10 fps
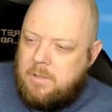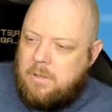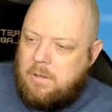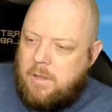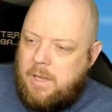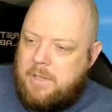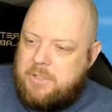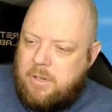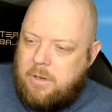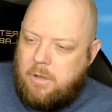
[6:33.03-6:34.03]
That's
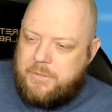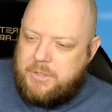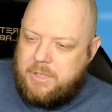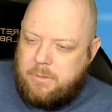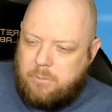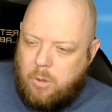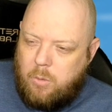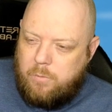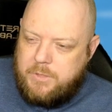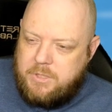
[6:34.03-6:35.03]
enough,
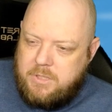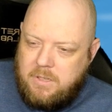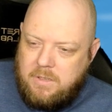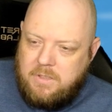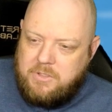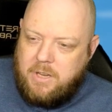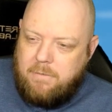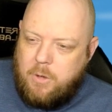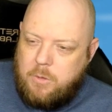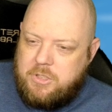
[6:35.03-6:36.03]
Seagroves, said
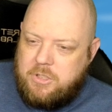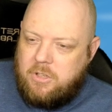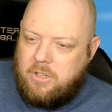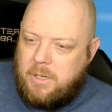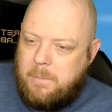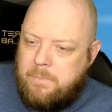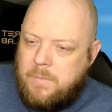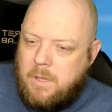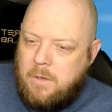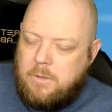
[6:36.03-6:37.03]
Vos sternly.
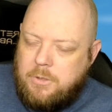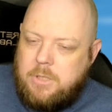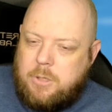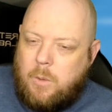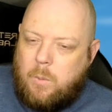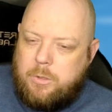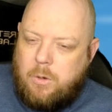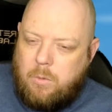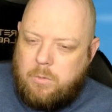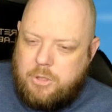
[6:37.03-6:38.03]
Just hold
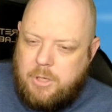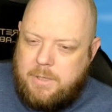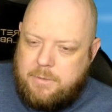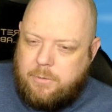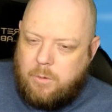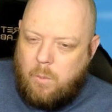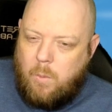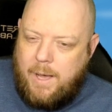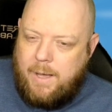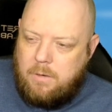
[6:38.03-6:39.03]
your jets for a
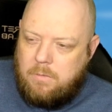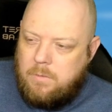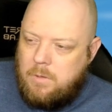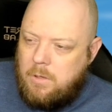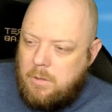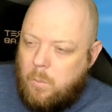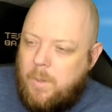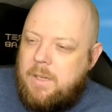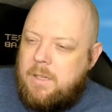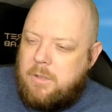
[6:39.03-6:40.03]
while. We
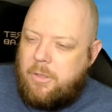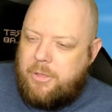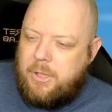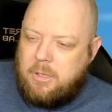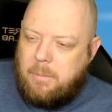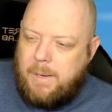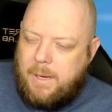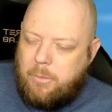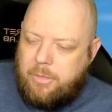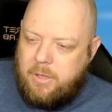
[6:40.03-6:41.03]
need to think about
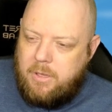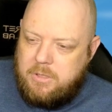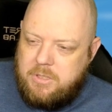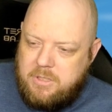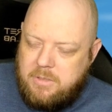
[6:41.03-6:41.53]
this.